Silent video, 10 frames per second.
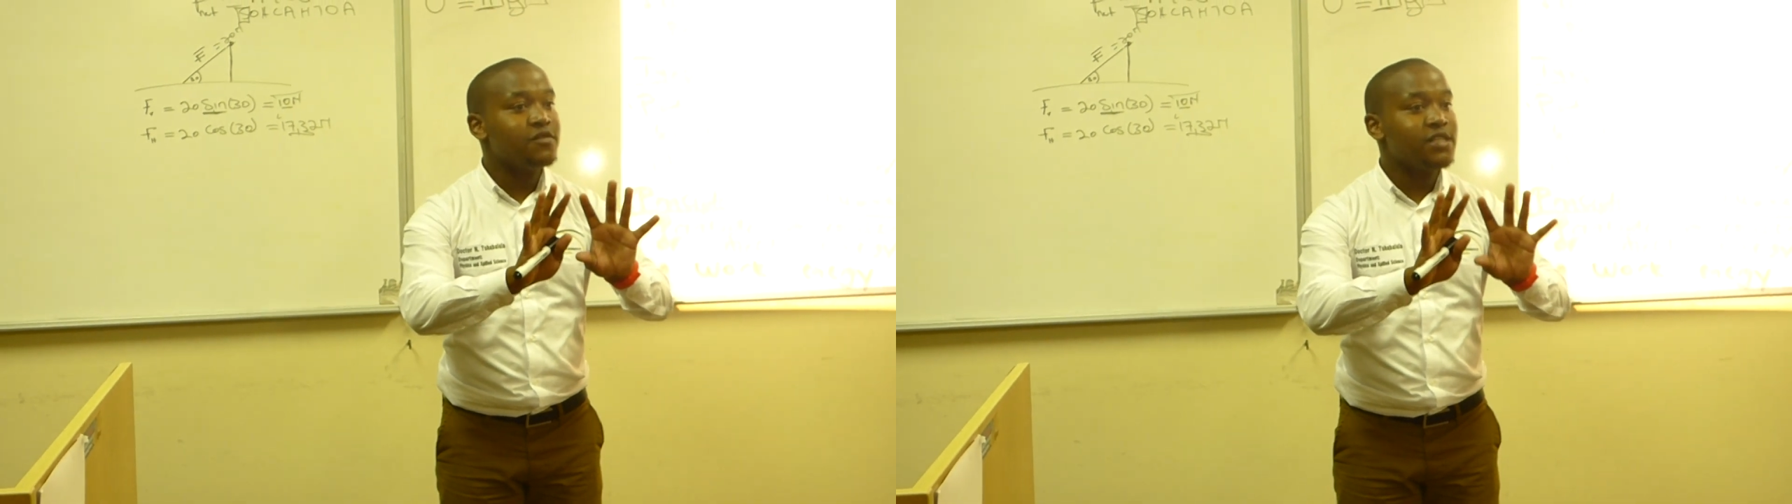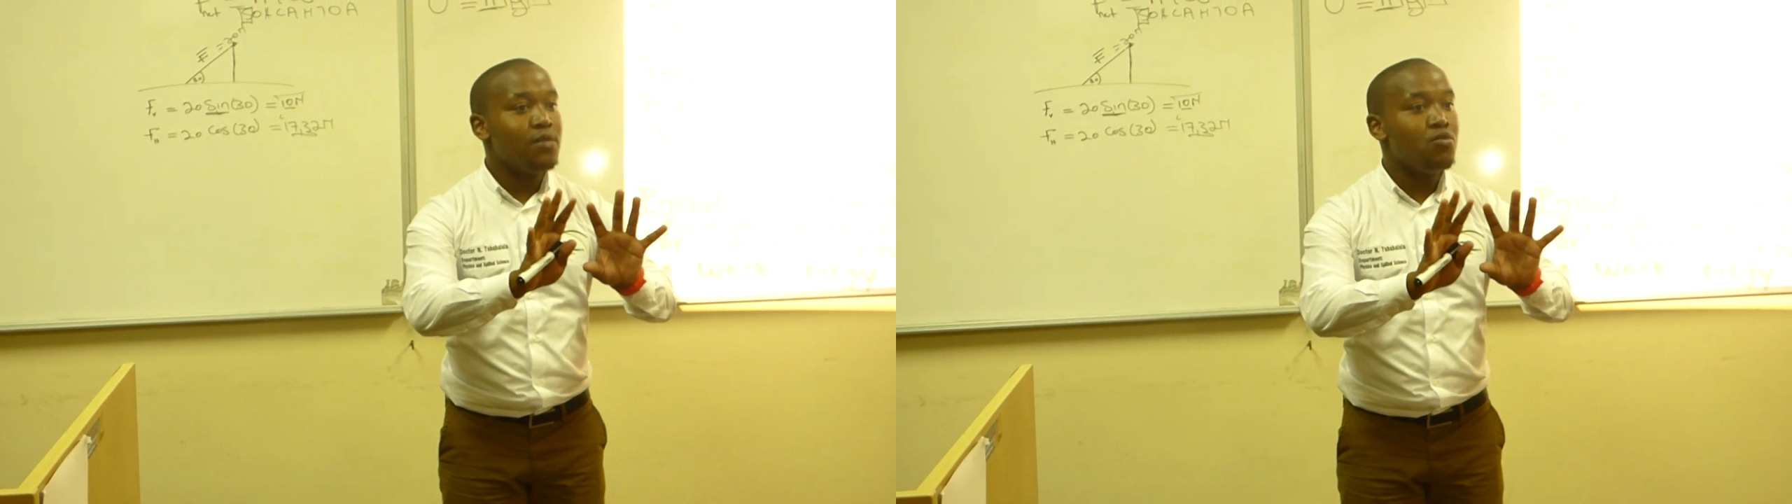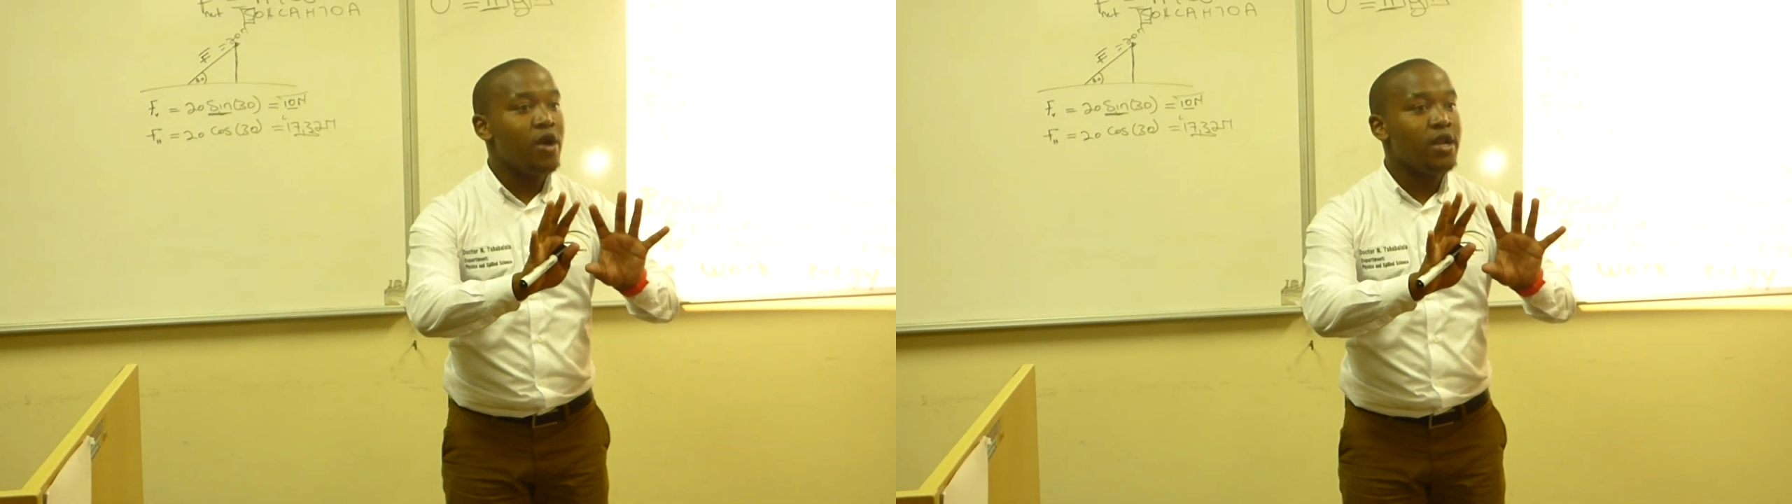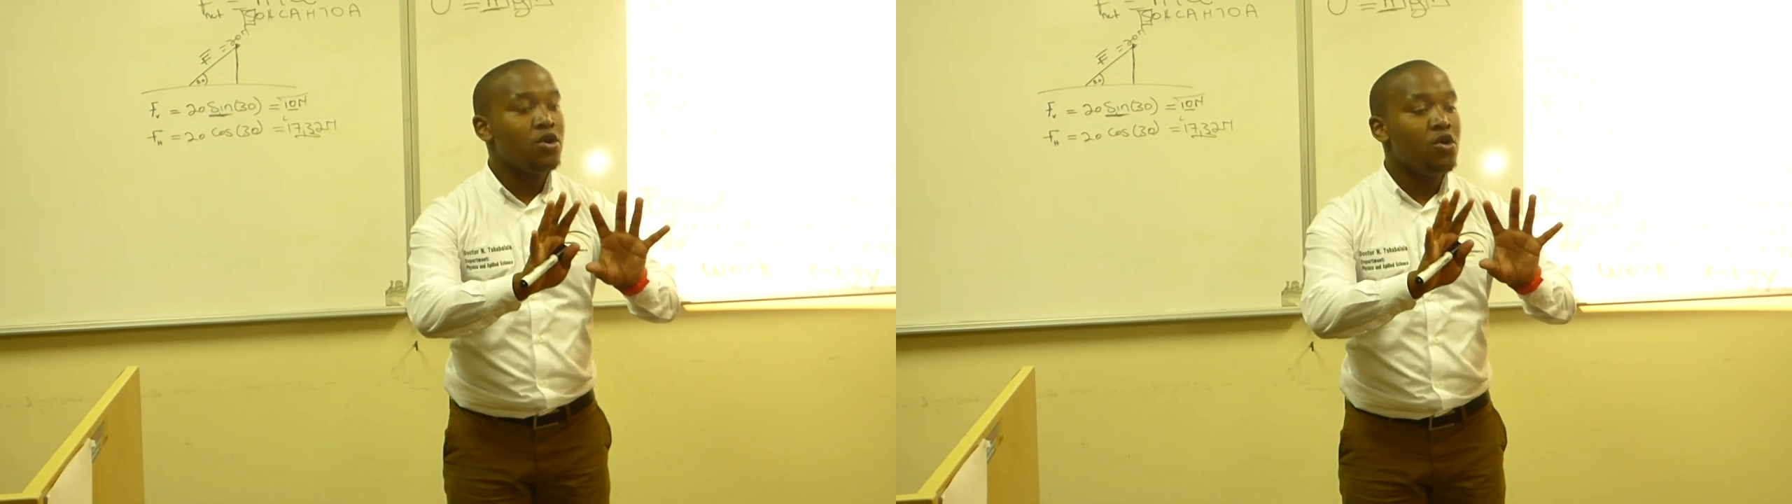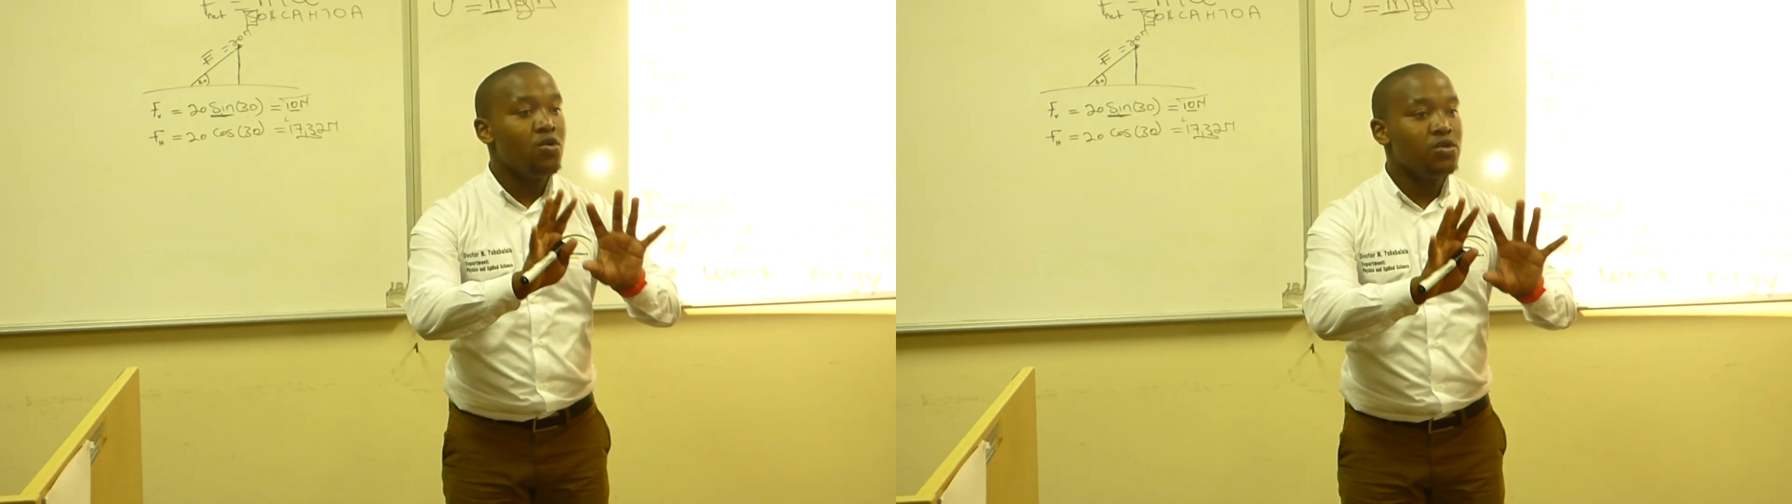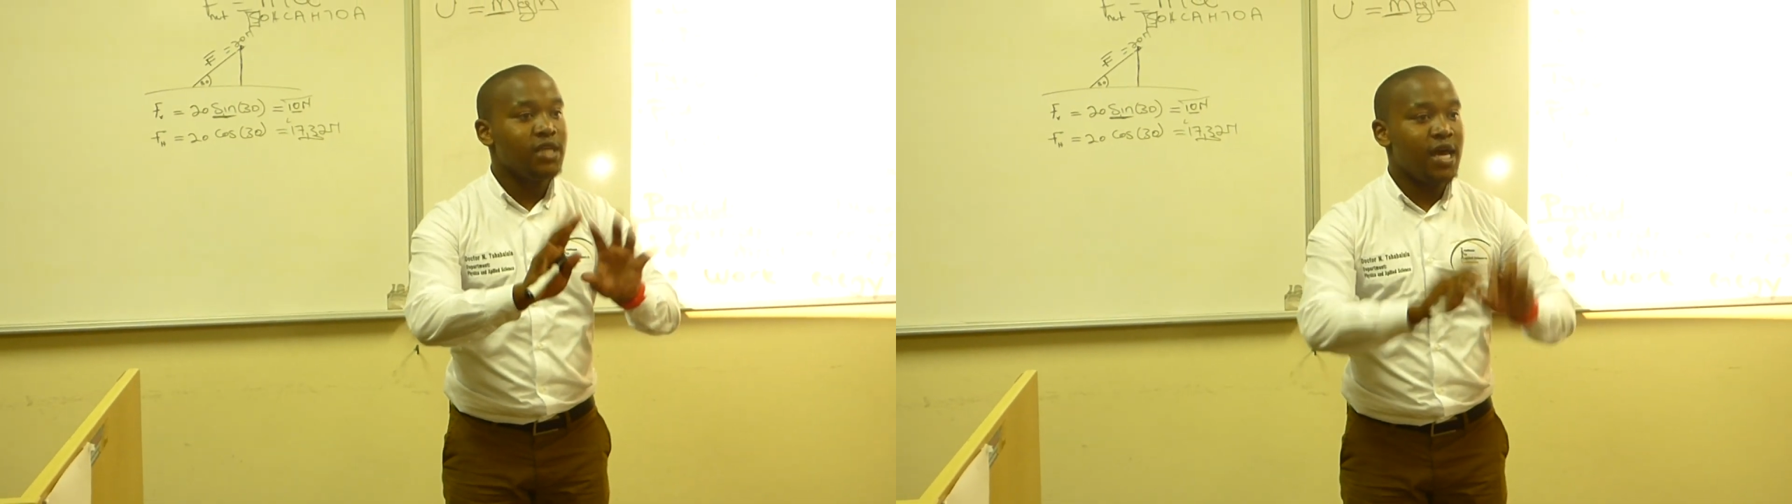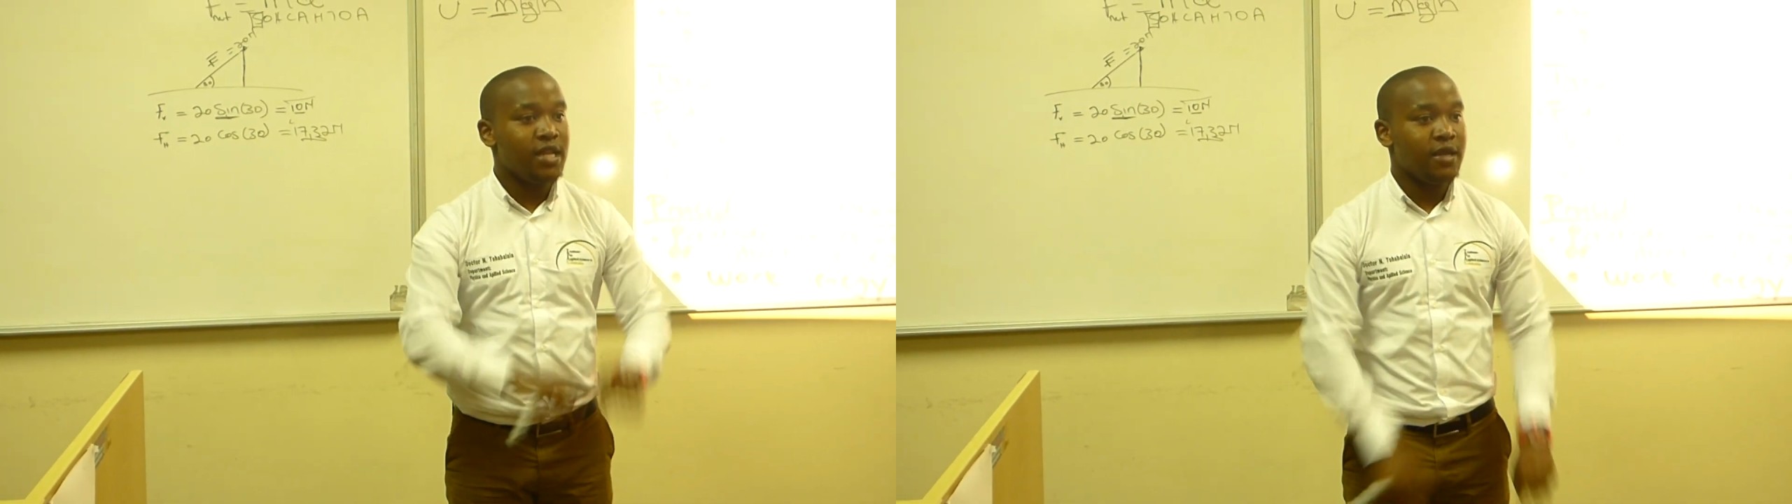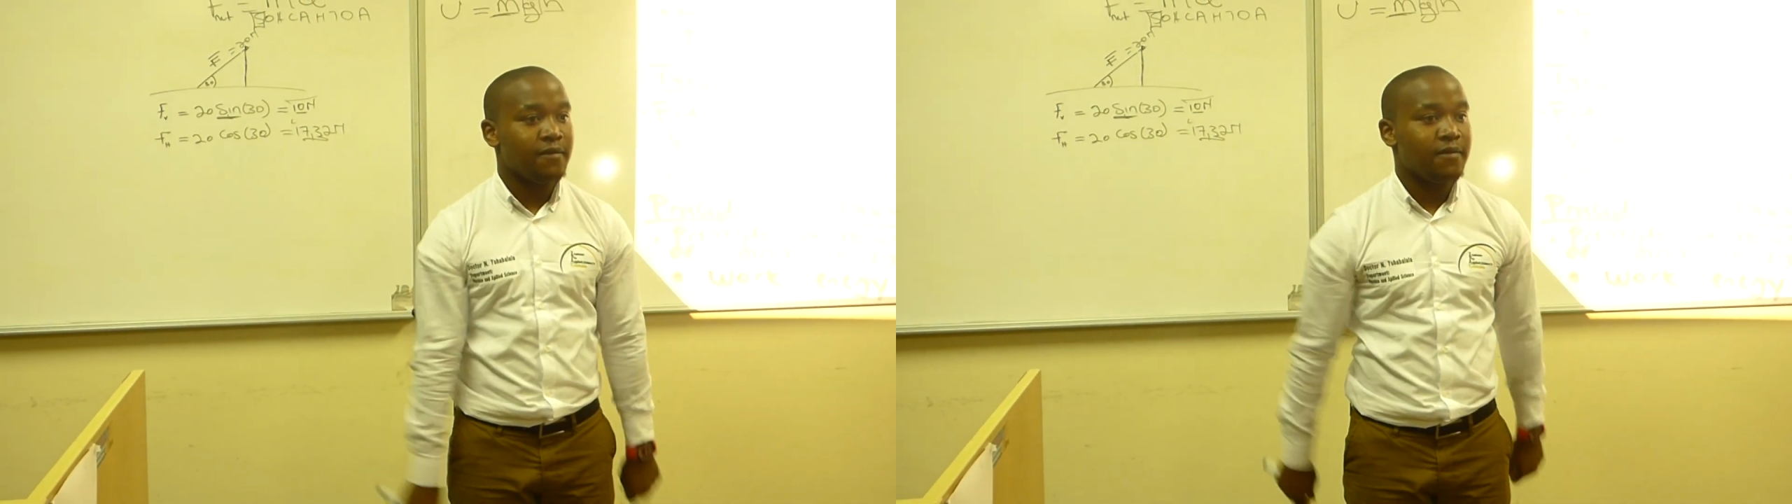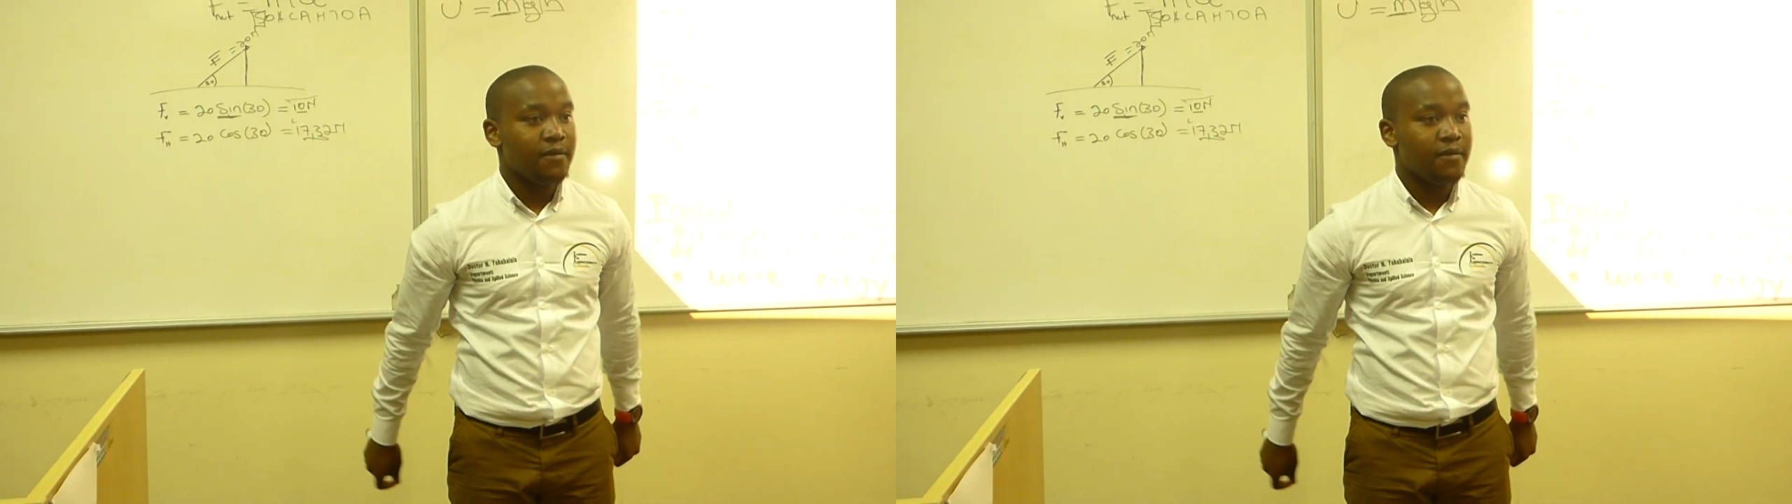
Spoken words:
of someone who's running.